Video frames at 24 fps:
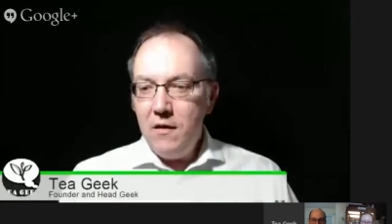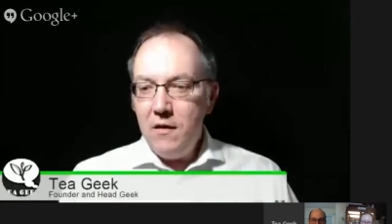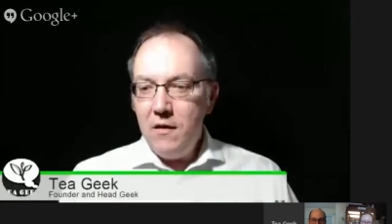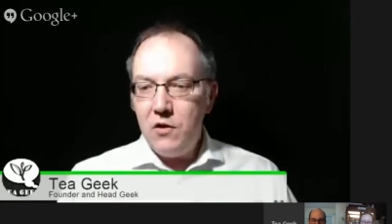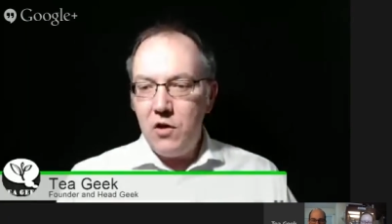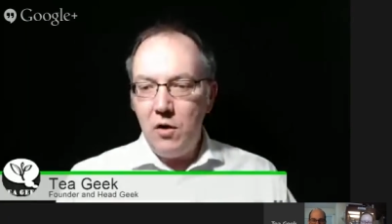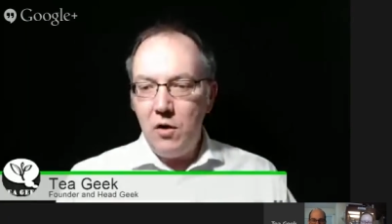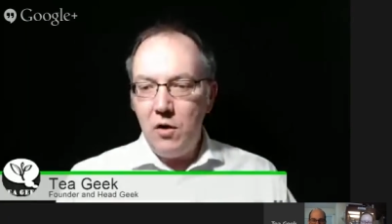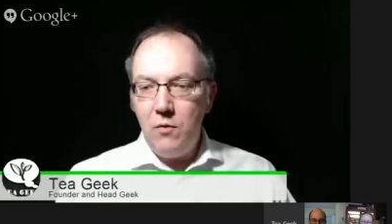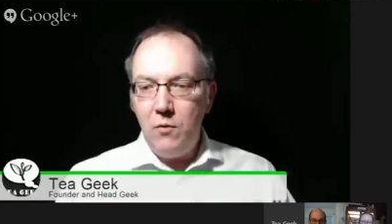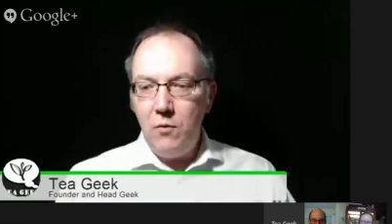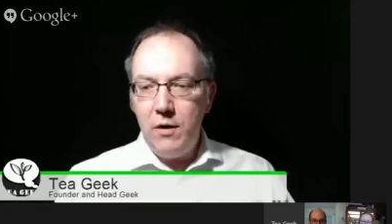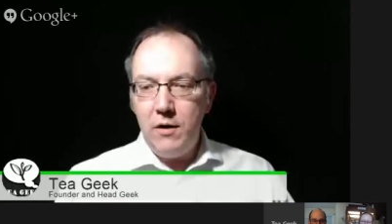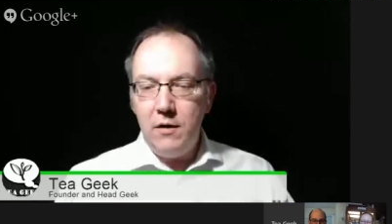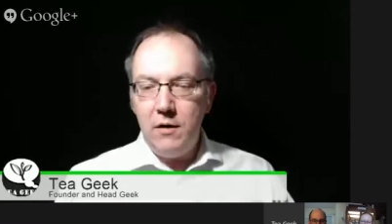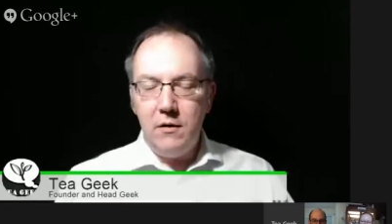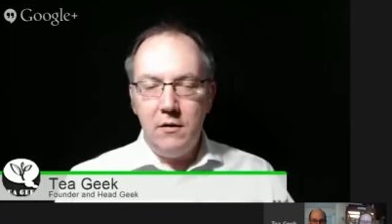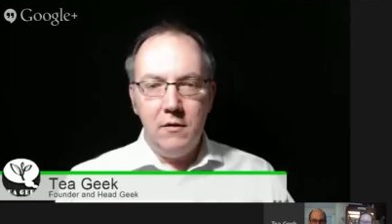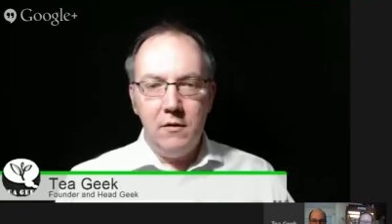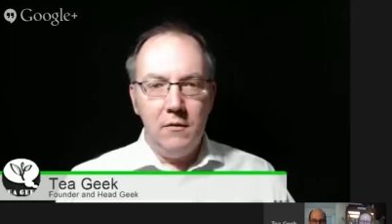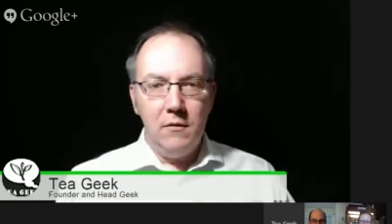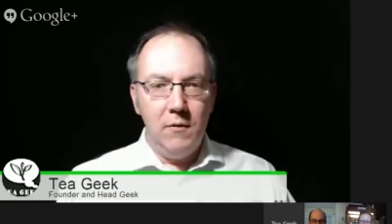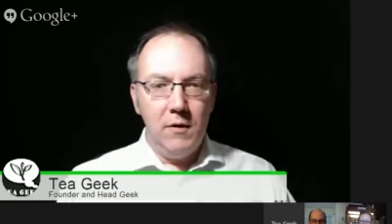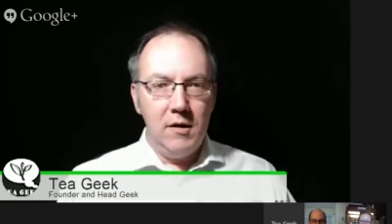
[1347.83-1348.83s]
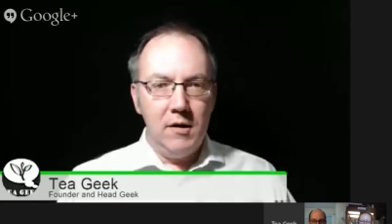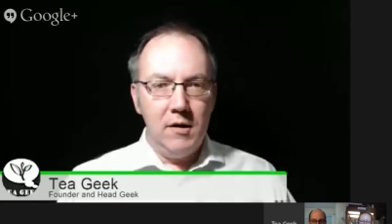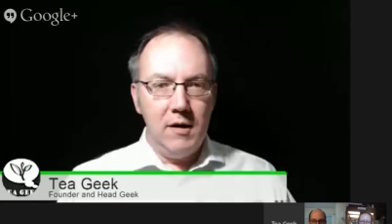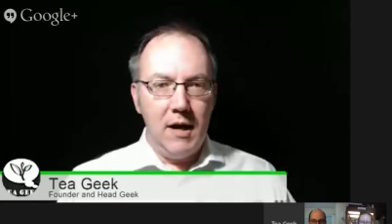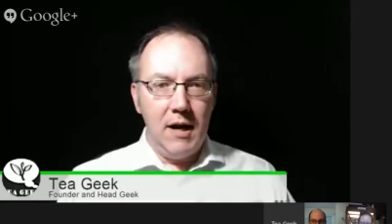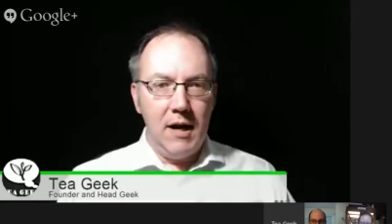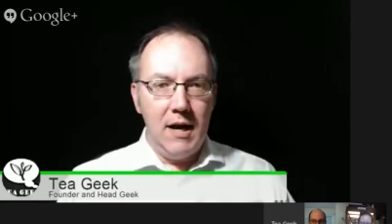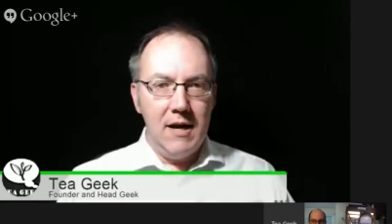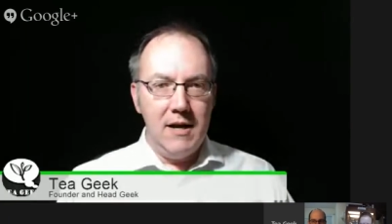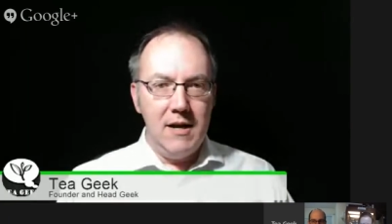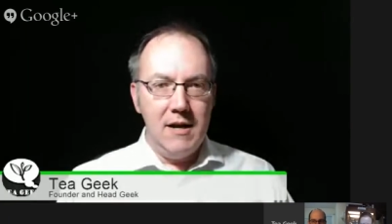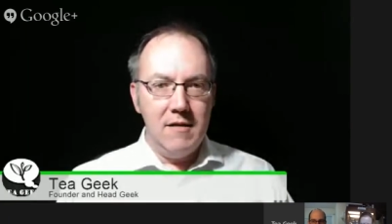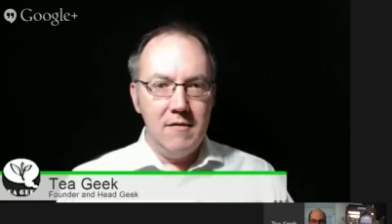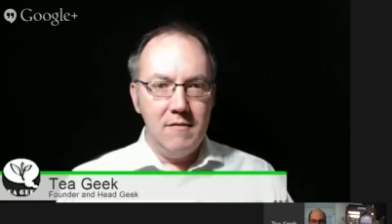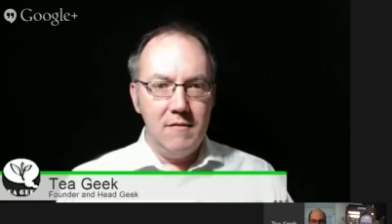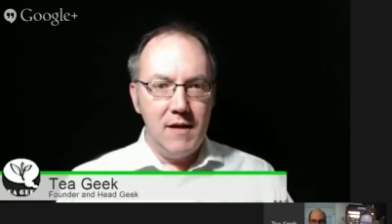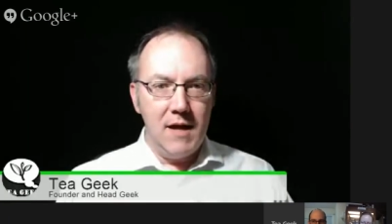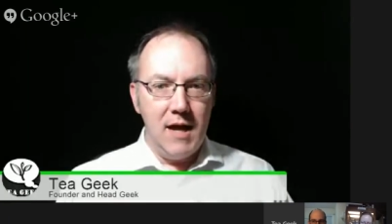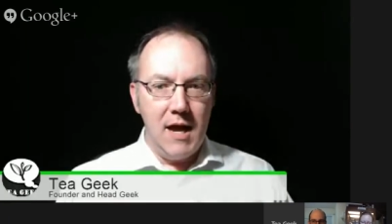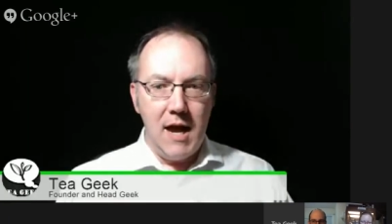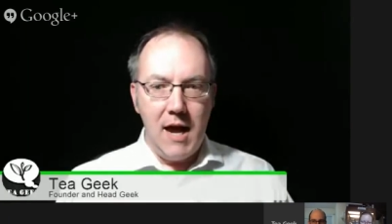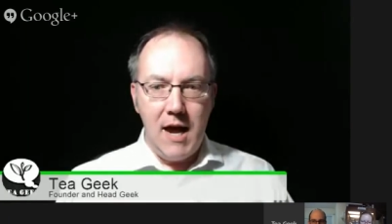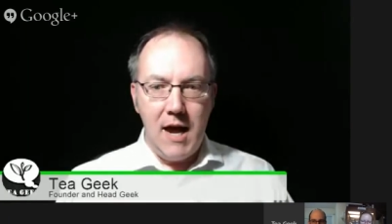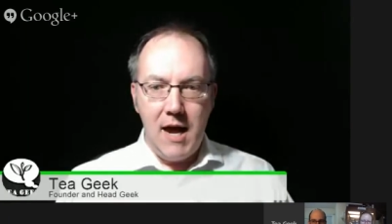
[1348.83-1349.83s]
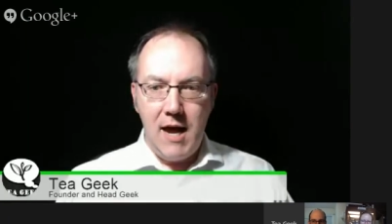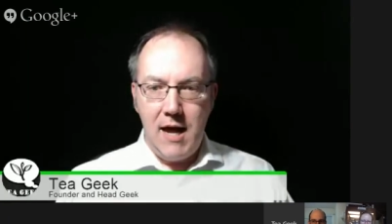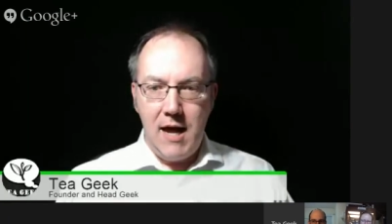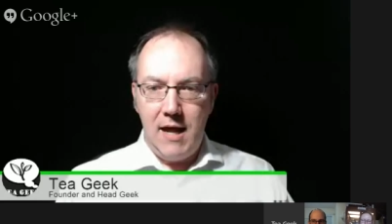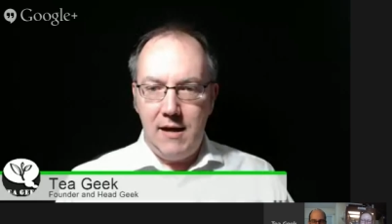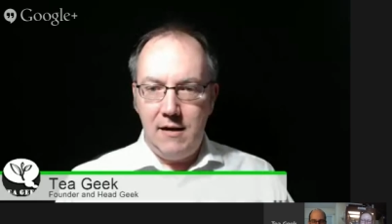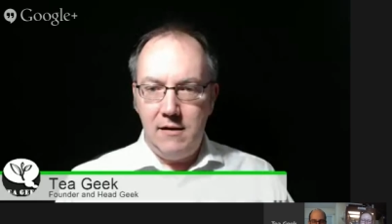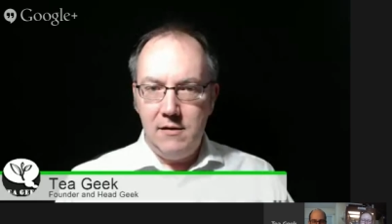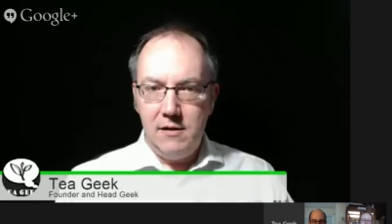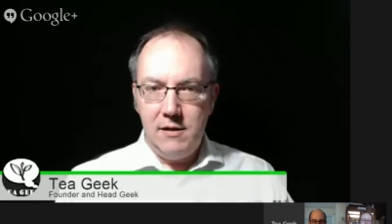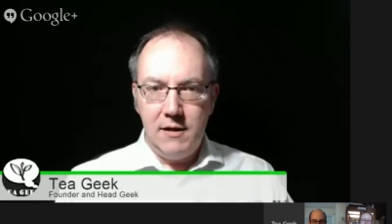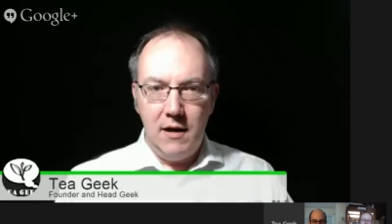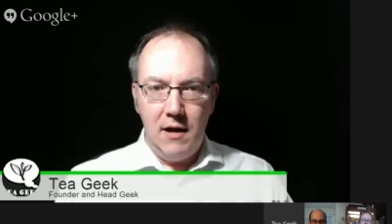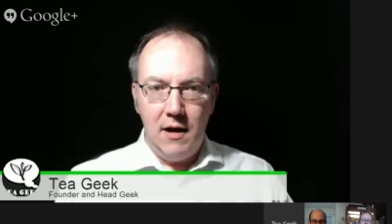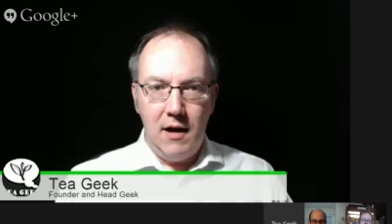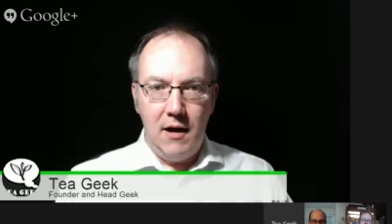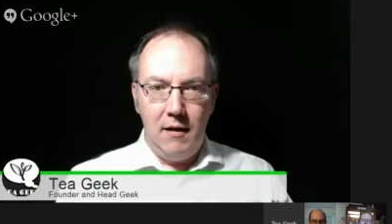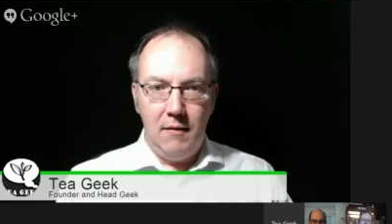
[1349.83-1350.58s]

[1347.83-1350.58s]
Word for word: So we're getting near the end.